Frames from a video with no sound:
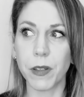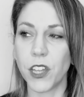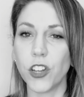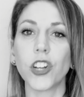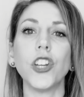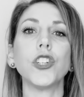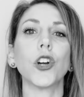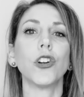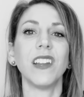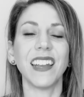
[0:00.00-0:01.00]
but then you're going to
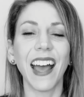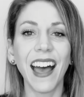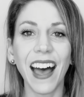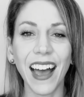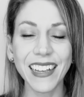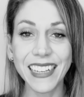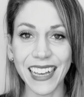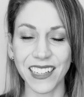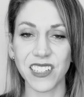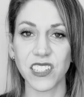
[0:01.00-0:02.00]
turn it
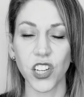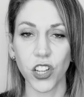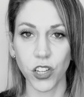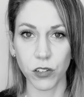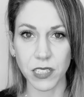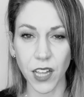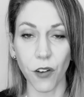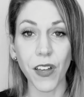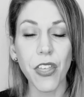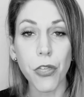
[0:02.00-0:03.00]
against yourself.